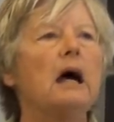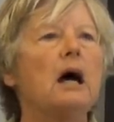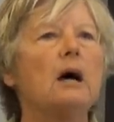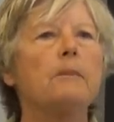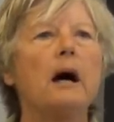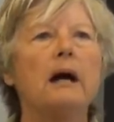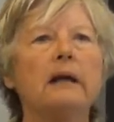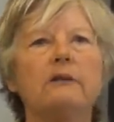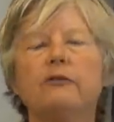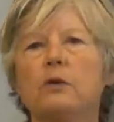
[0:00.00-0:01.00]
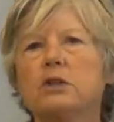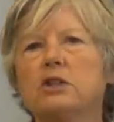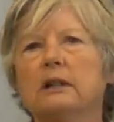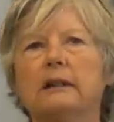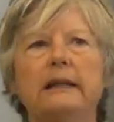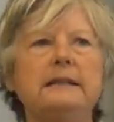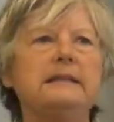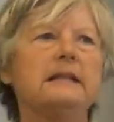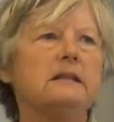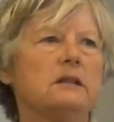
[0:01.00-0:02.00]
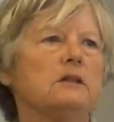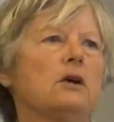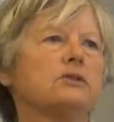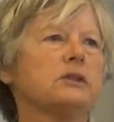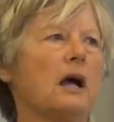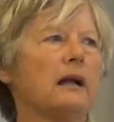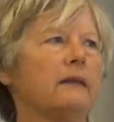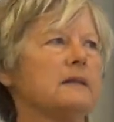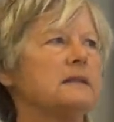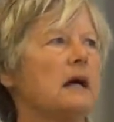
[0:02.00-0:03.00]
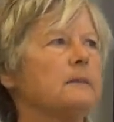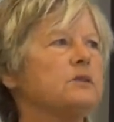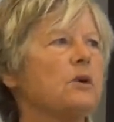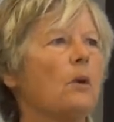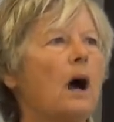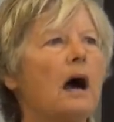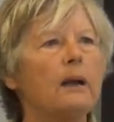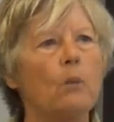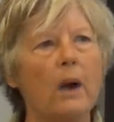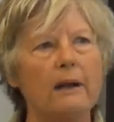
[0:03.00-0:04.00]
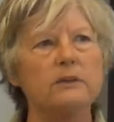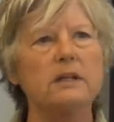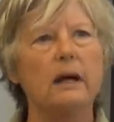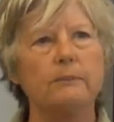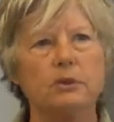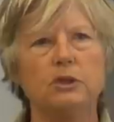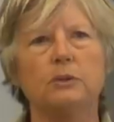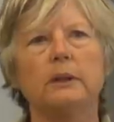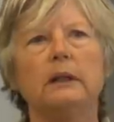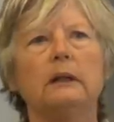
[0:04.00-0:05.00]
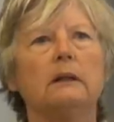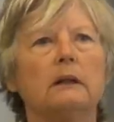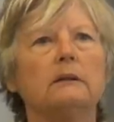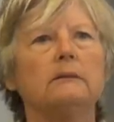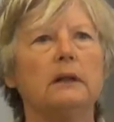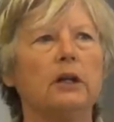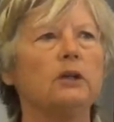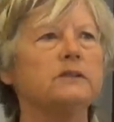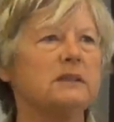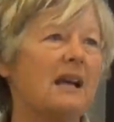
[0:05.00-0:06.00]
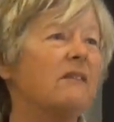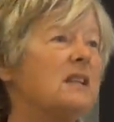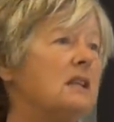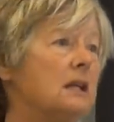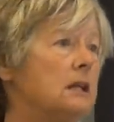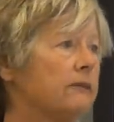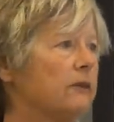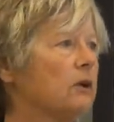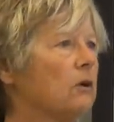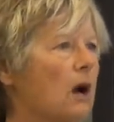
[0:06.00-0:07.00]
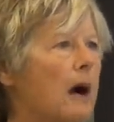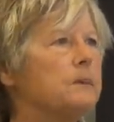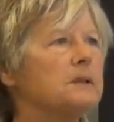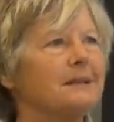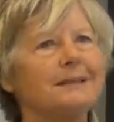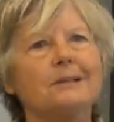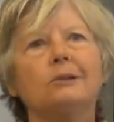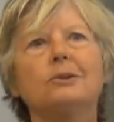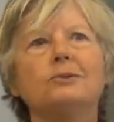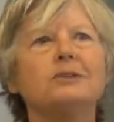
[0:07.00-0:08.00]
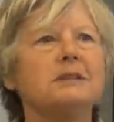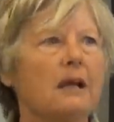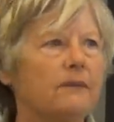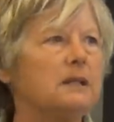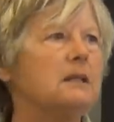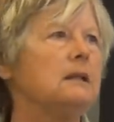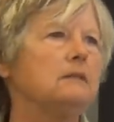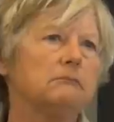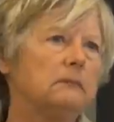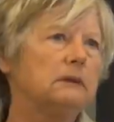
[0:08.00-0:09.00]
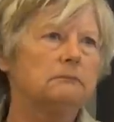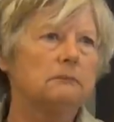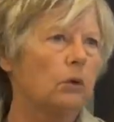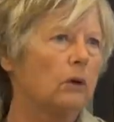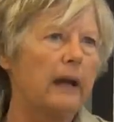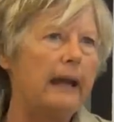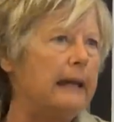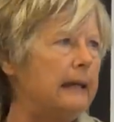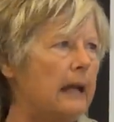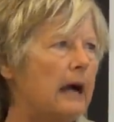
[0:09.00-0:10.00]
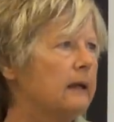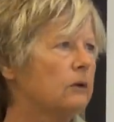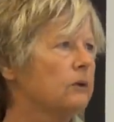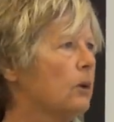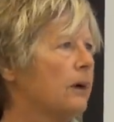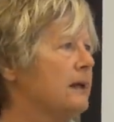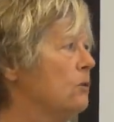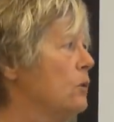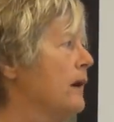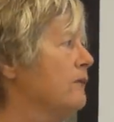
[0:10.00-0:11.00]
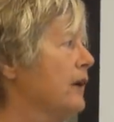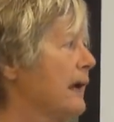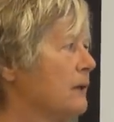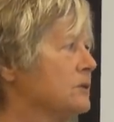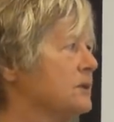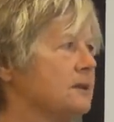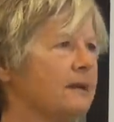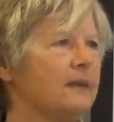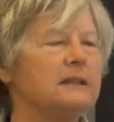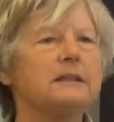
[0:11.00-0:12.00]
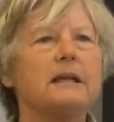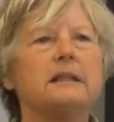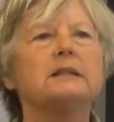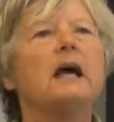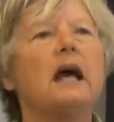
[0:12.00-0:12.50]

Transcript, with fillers: Um, I unfortunately didn't know Scott at the time, so I wound up doing you know, seventy different crops. I still do seventy or eighty, I don't know, I, whoever counts these things.